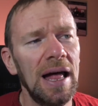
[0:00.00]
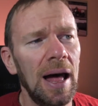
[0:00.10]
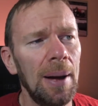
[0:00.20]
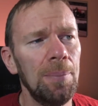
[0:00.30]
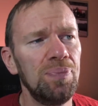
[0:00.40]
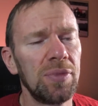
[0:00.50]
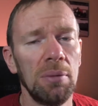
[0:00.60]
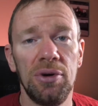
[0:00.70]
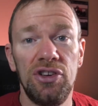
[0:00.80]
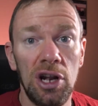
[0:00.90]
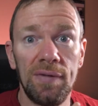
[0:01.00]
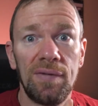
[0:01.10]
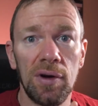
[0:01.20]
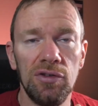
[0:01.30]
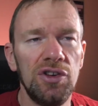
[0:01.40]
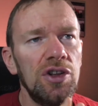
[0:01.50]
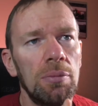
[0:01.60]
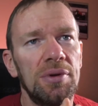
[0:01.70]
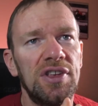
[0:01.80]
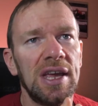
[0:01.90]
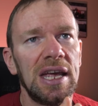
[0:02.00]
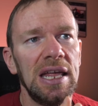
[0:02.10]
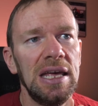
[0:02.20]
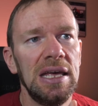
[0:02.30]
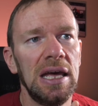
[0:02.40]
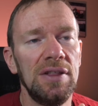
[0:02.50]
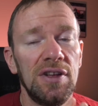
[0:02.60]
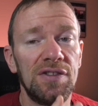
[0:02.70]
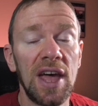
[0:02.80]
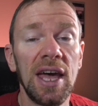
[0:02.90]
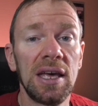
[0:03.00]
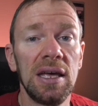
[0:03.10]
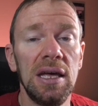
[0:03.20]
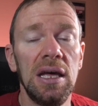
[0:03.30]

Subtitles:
But she loved that phone. She's not particularly into tech,